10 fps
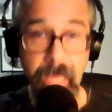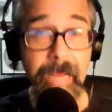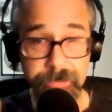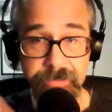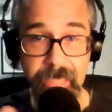
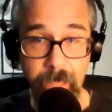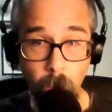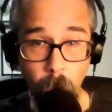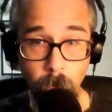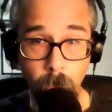and stay
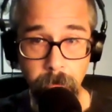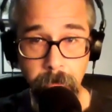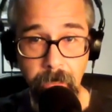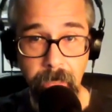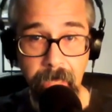
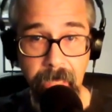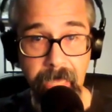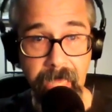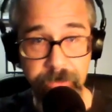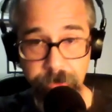home
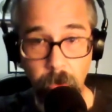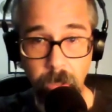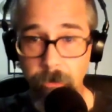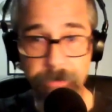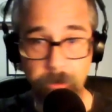and
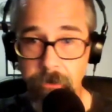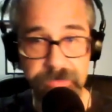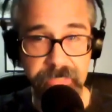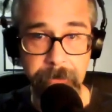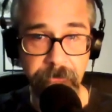talk with
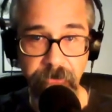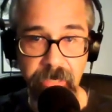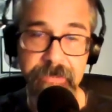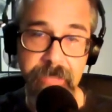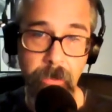those same
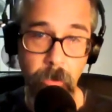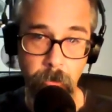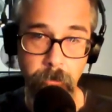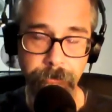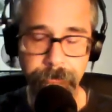friends at
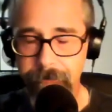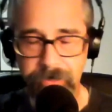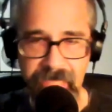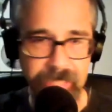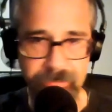home.
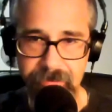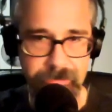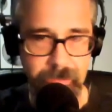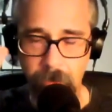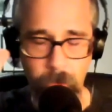But
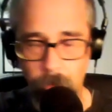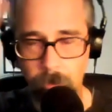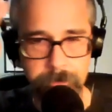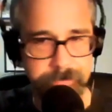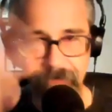that's a
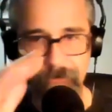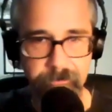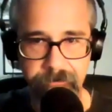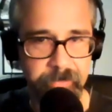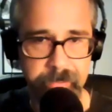whole
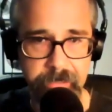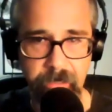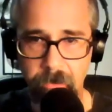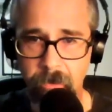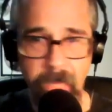different
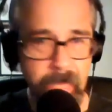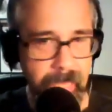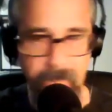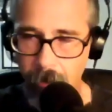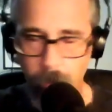video
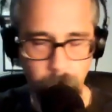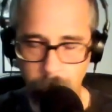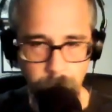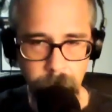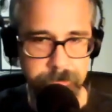and a
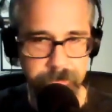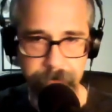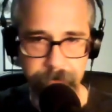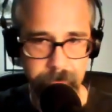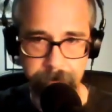whole
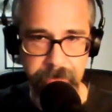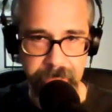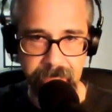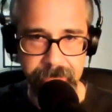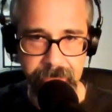different
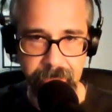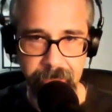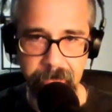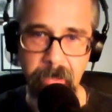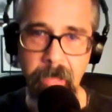PSA.